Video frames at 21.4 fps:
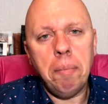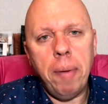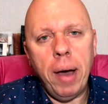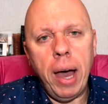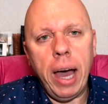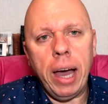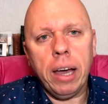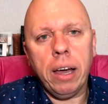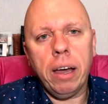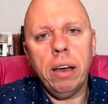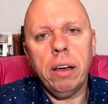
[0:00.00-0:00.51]

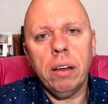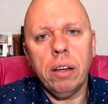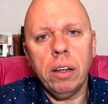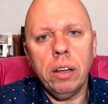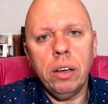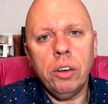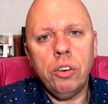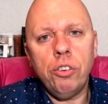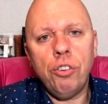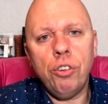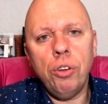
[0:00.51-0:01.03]
back
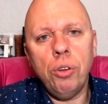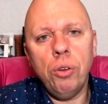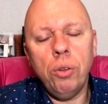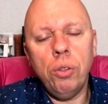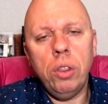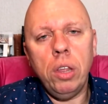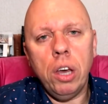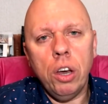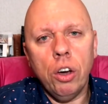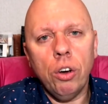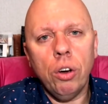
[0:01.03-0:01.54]
to
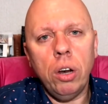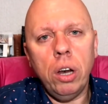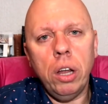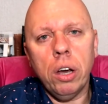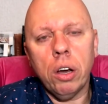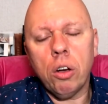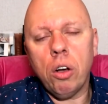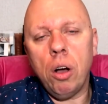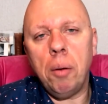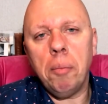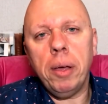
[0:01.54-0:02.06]
the
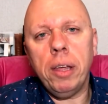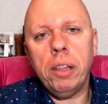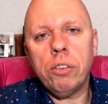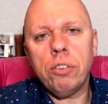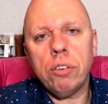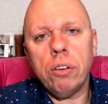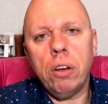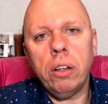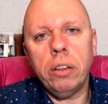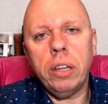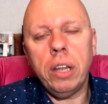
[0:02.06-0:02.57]
earlier comments
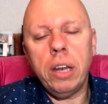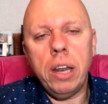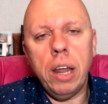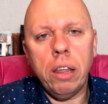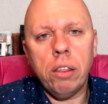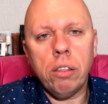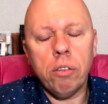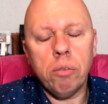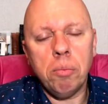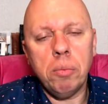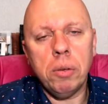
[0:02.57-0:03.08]
on the
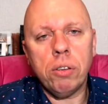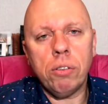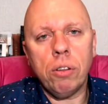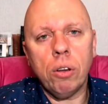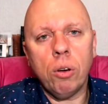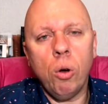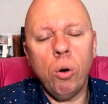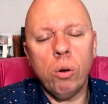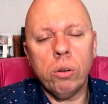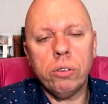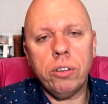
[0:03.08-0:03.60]
death of Mr.
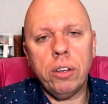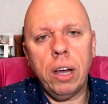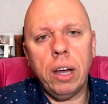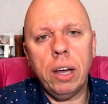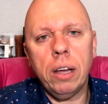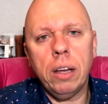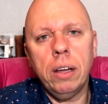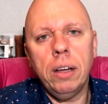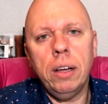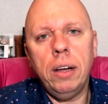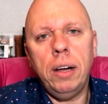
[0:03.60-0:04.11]
Khoza,
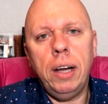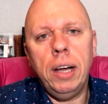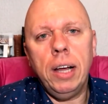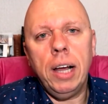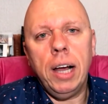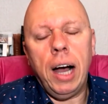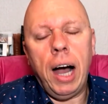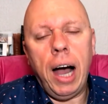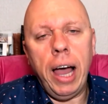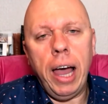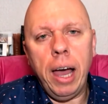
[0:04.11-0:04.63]

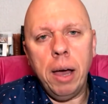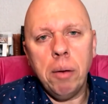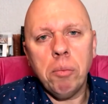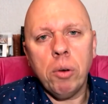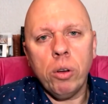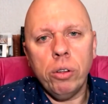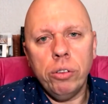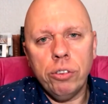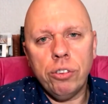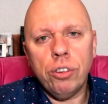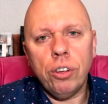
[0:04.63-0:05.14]
I am
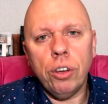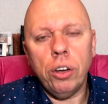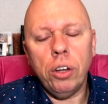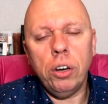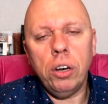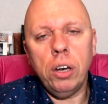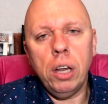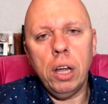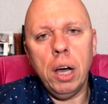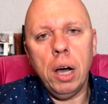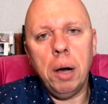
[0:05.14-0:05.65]

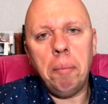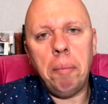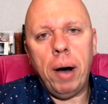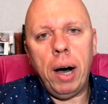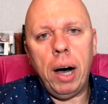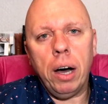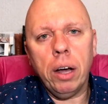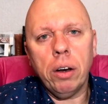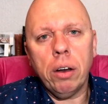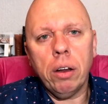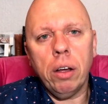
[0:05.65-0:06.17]
concerned
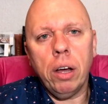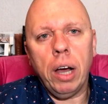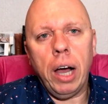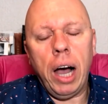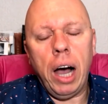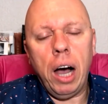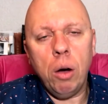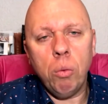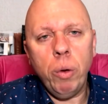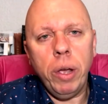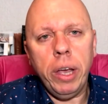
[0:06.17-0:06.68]
about
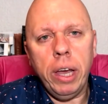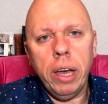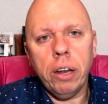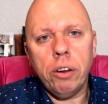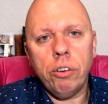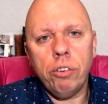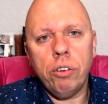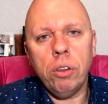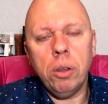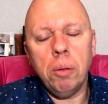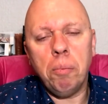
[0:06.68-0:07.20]
how we
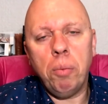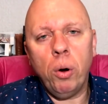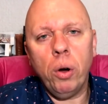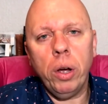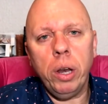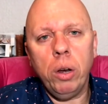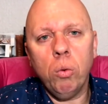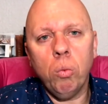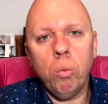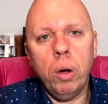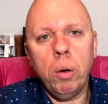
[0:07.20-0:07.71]
get to the
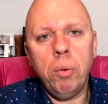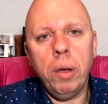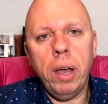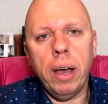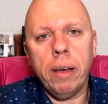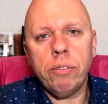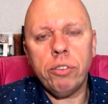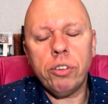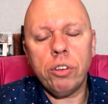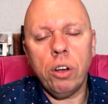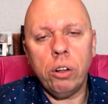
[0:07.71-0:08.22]
point where we
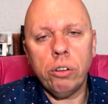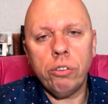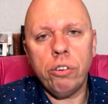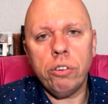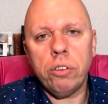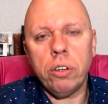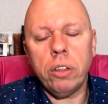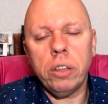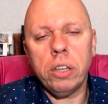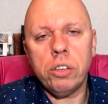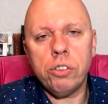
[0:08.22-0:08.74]
have
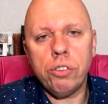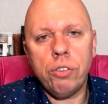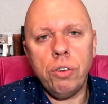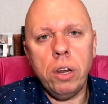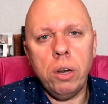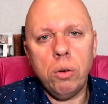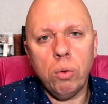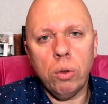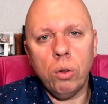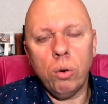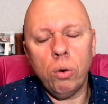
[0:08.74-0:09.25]
soldiers on the
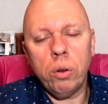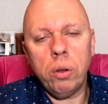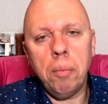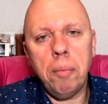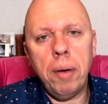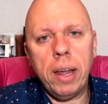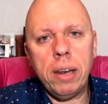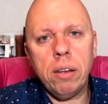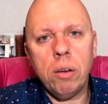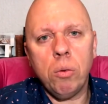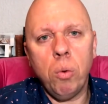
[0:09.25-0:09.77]
street with
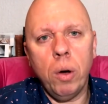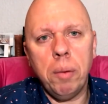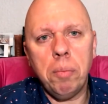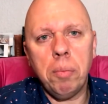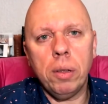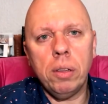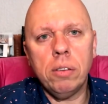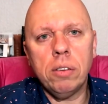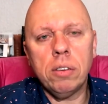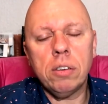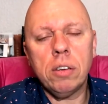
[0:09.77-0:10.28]
automatic
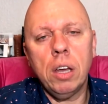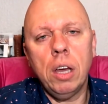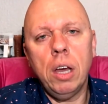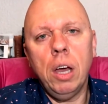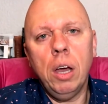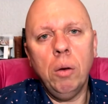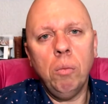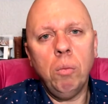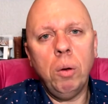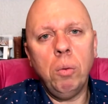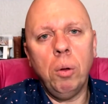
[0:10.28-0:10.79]
weapons.
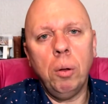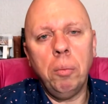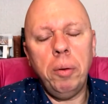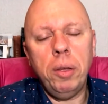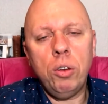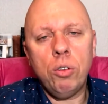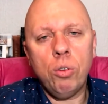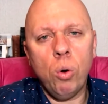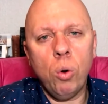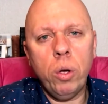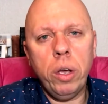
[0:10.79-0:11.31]
We will be
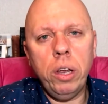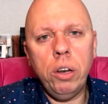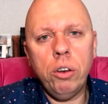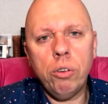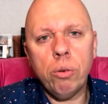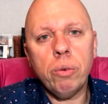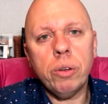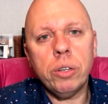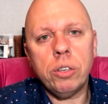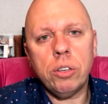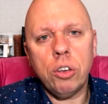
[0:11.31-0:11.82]
talking
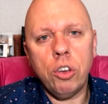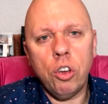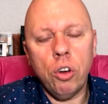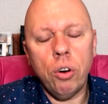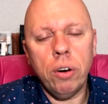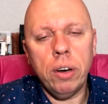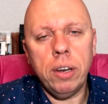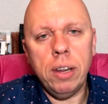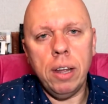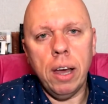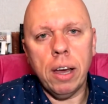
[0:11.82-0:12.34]
to a
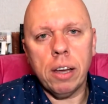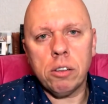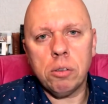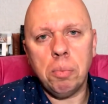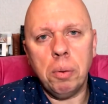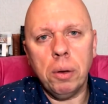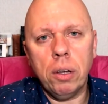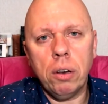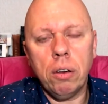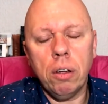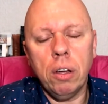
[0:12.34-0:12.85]
security
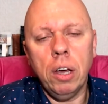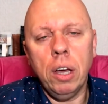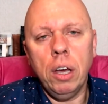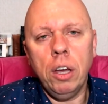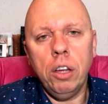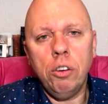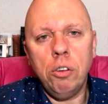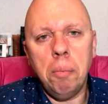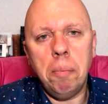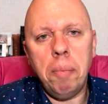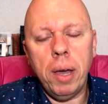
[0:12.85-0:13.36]
expert
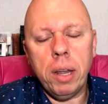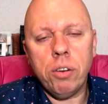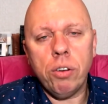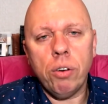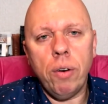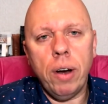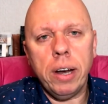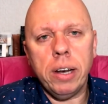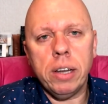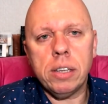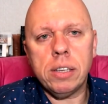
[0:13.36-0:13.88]
to
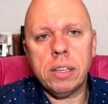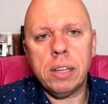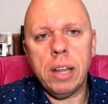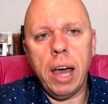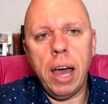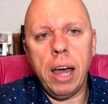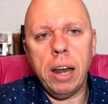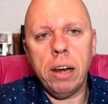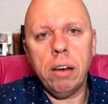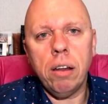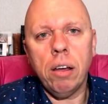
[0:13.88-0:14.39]
better
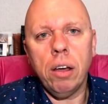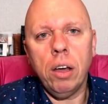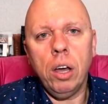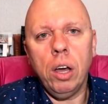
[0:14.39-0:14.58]
understand